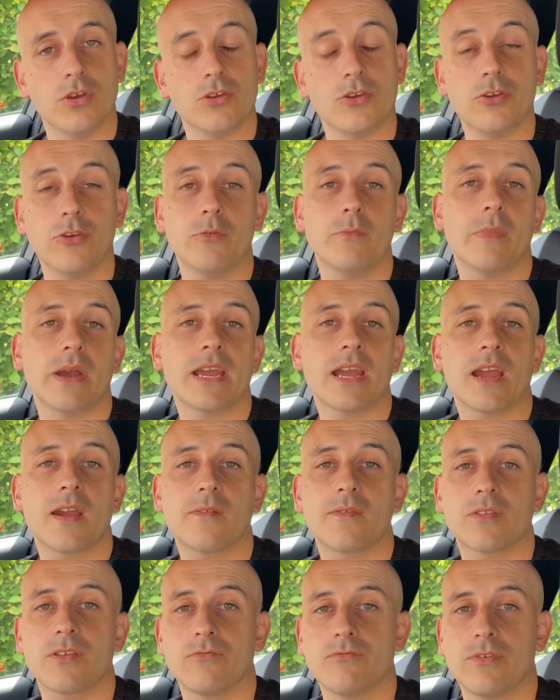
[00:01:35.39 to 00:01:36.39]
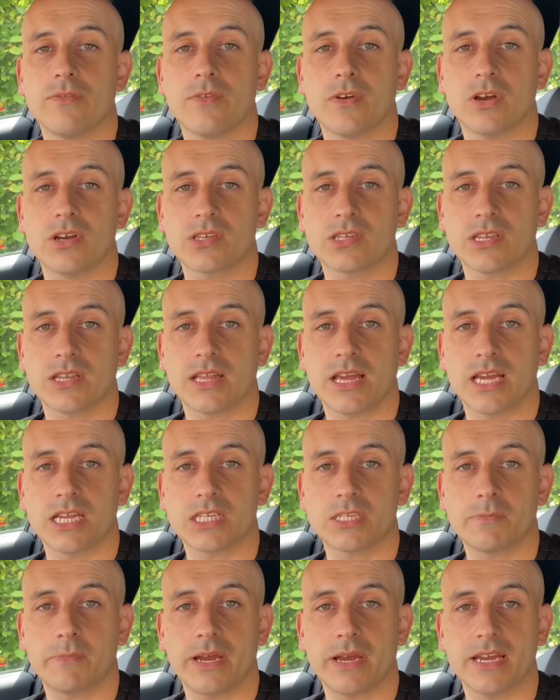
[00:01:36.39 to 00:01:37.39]
you may have to reverse to that
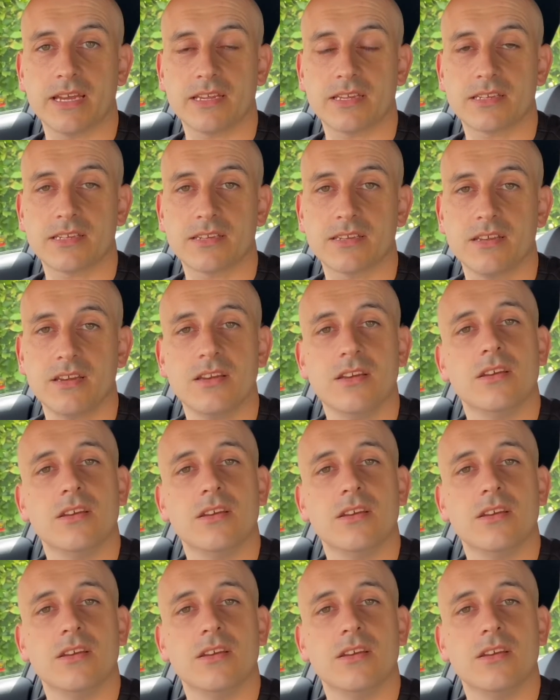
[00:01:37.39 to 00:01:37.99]
space.